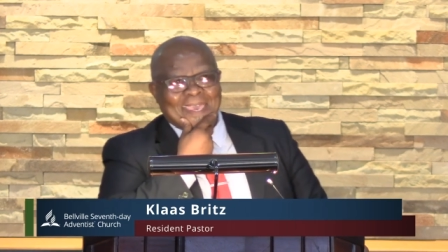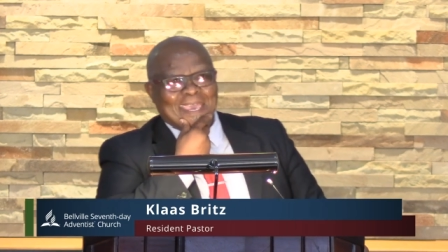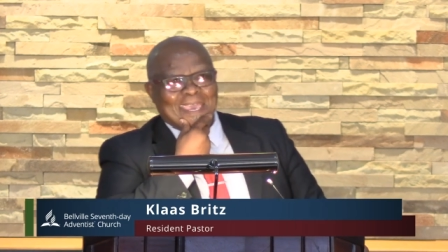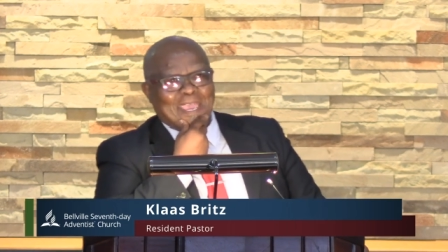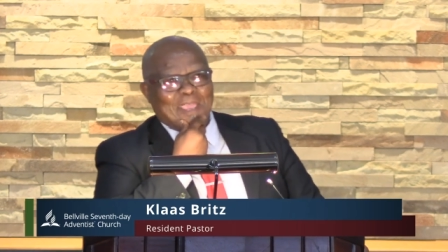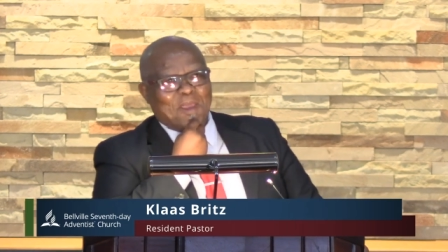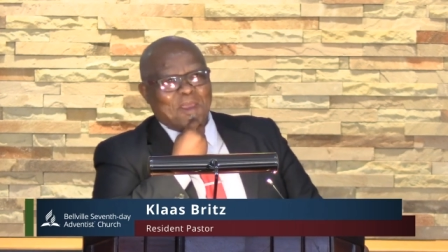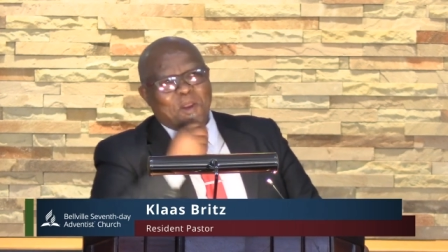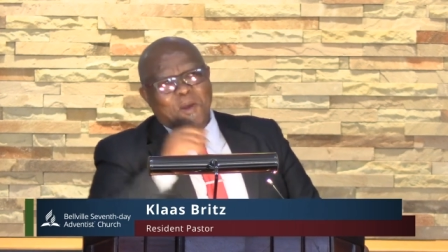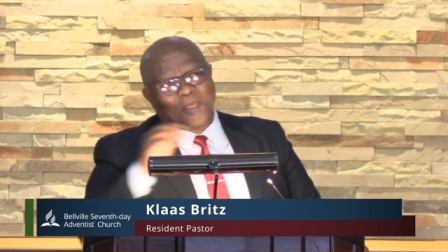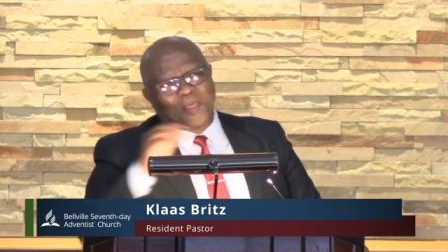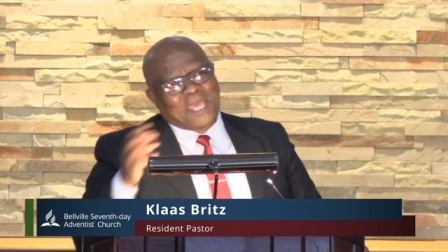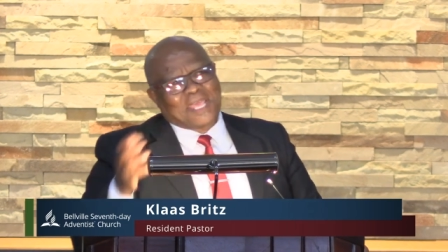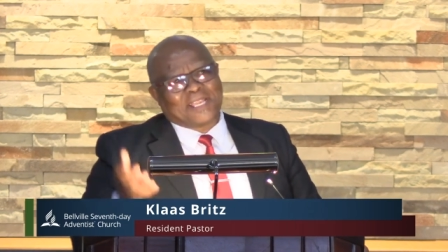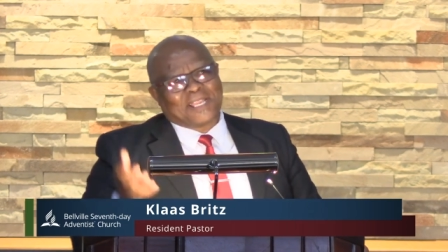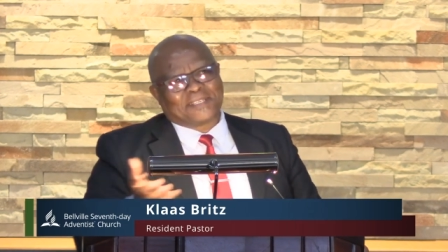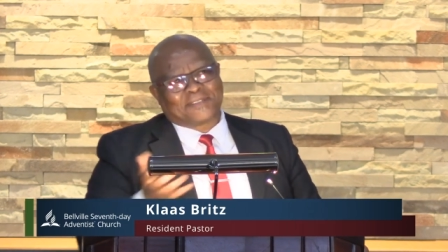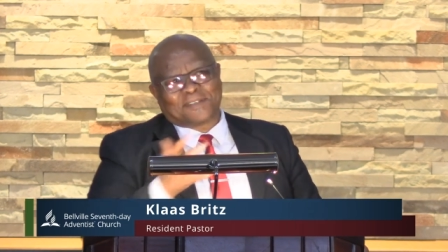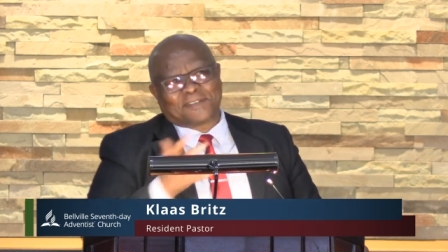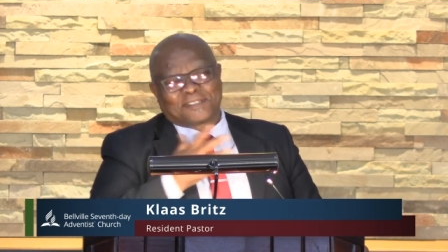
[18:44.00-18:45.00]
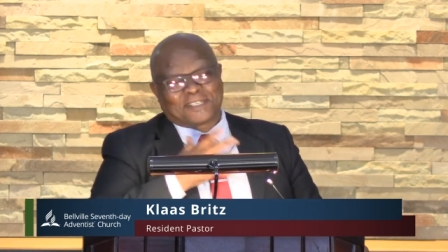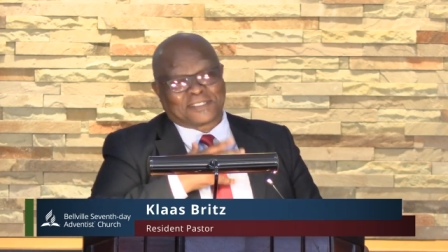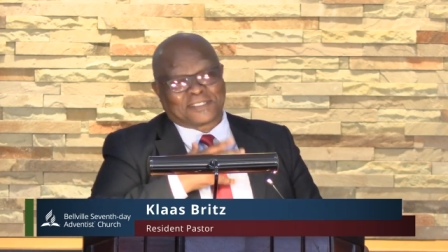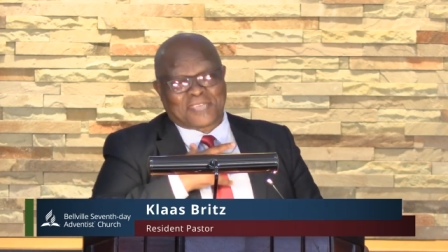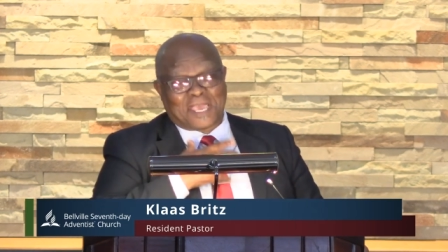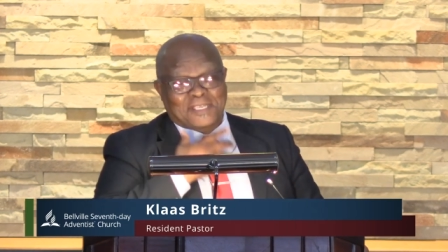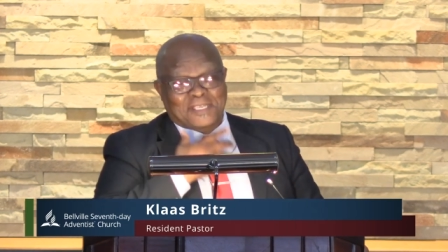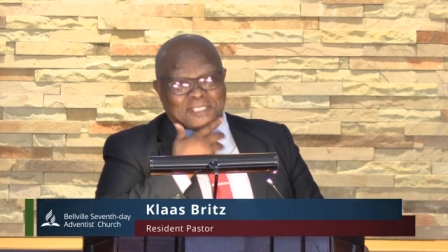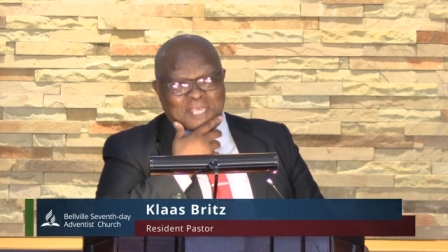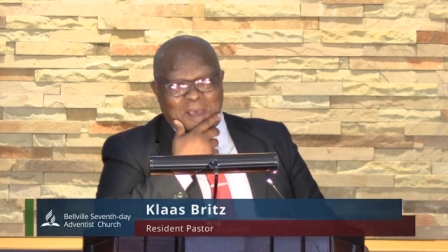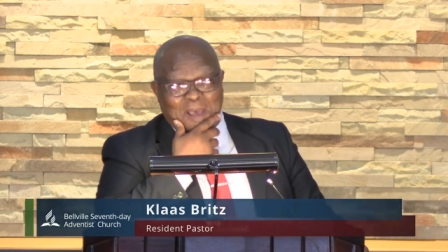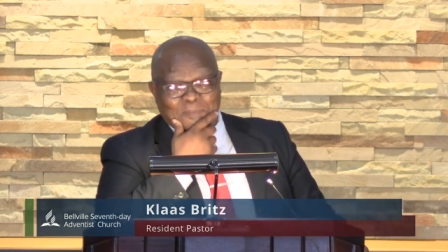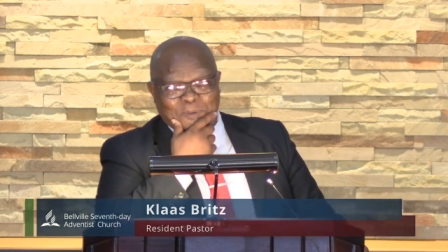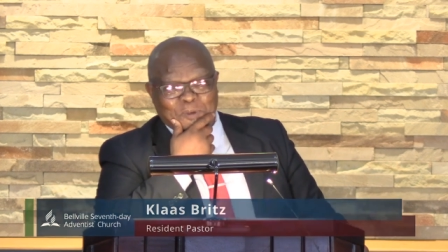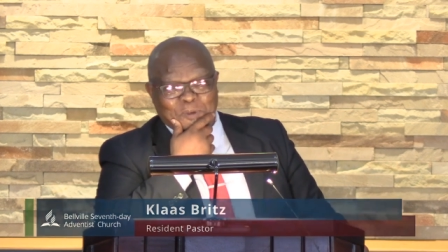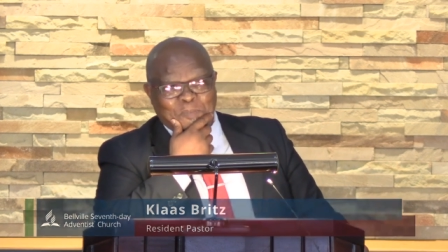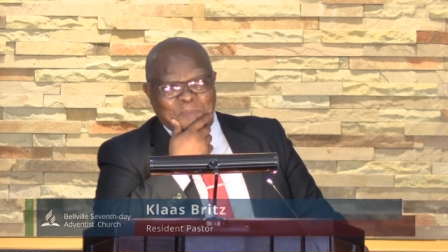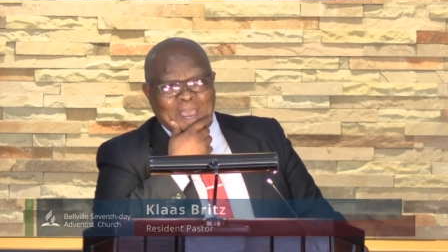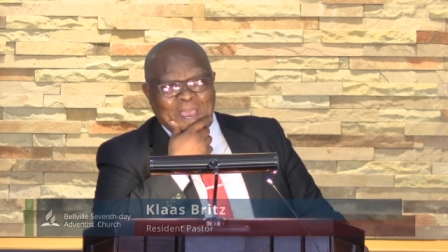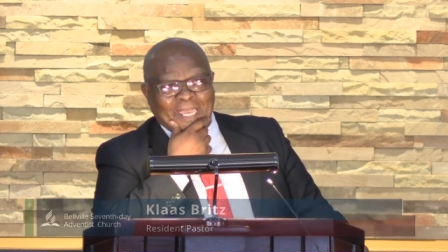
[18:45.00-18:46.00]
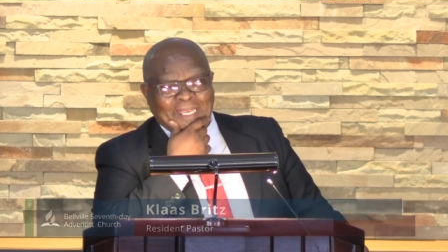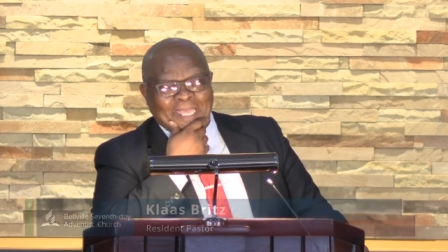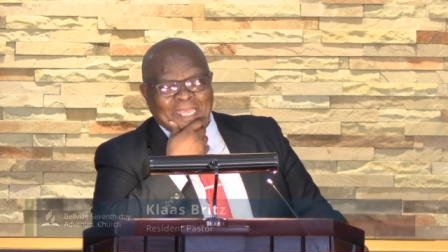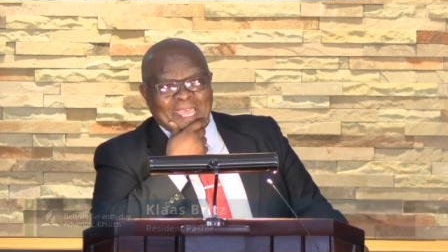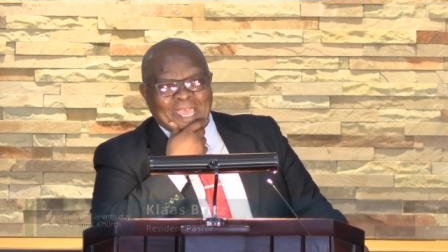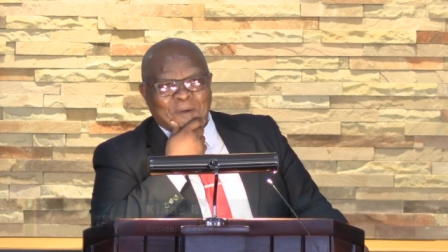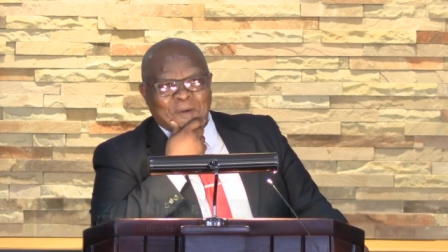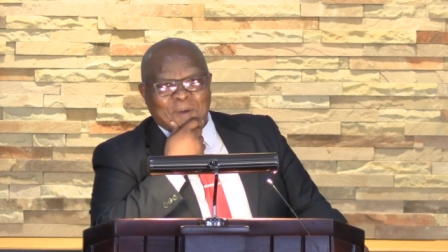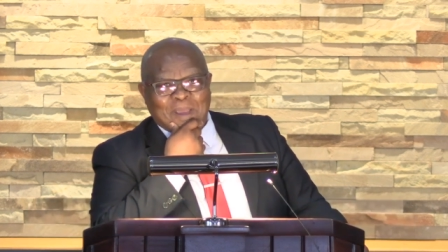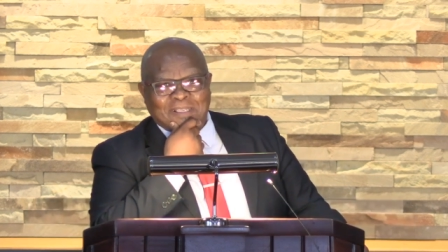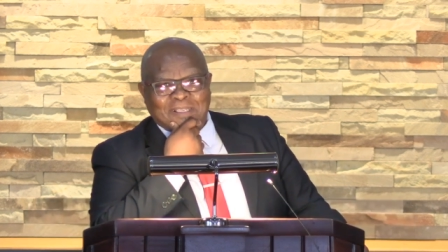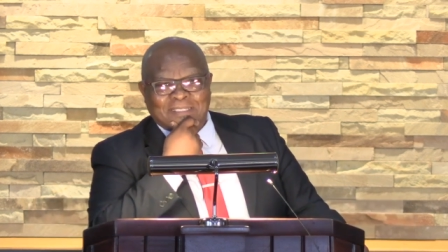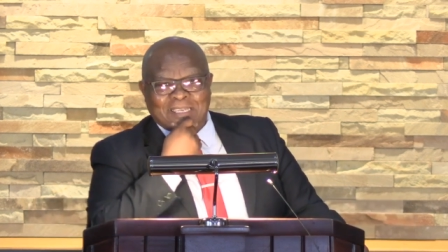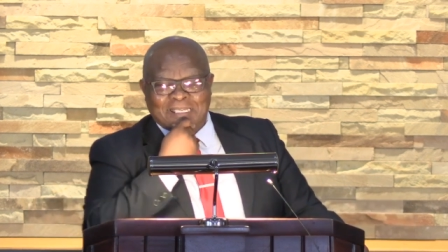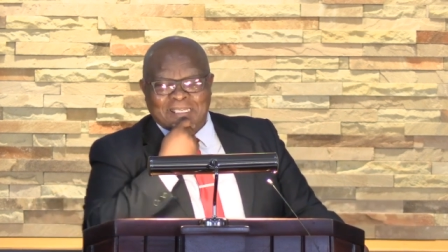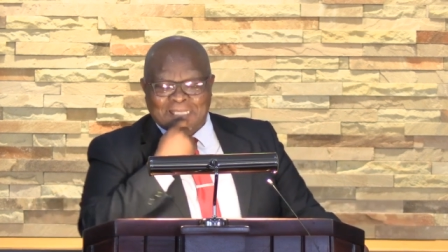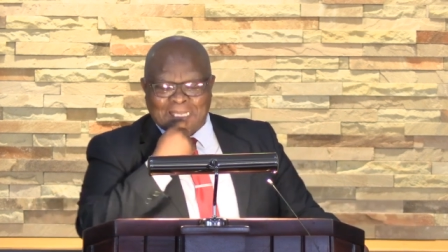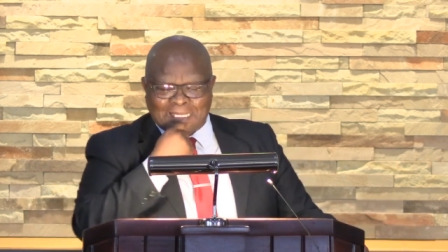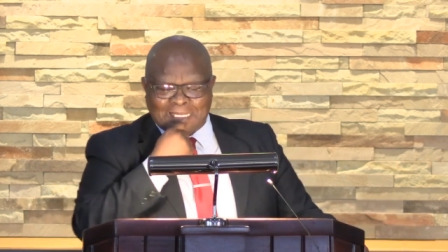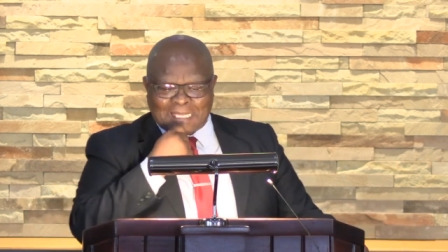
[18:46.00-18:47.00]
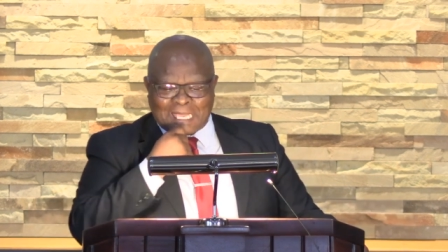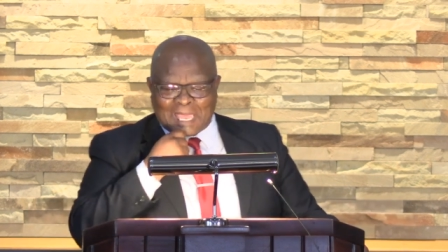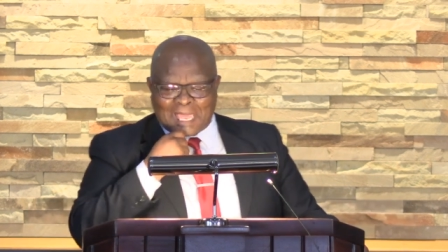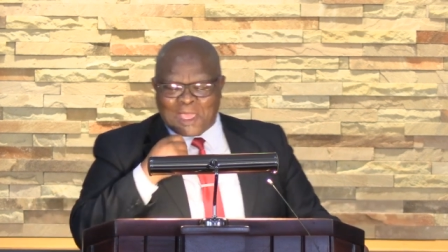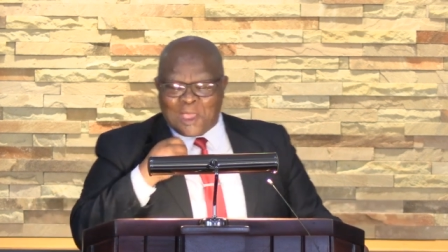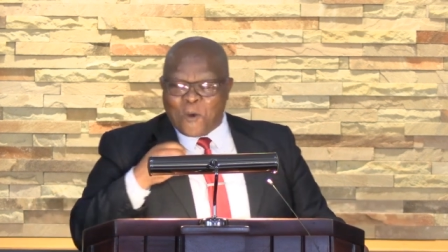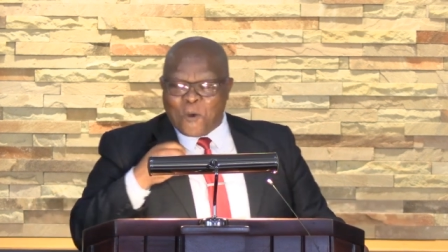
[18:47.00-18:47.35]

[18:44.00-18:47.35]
You know, and just a text come to mind where it says that uh,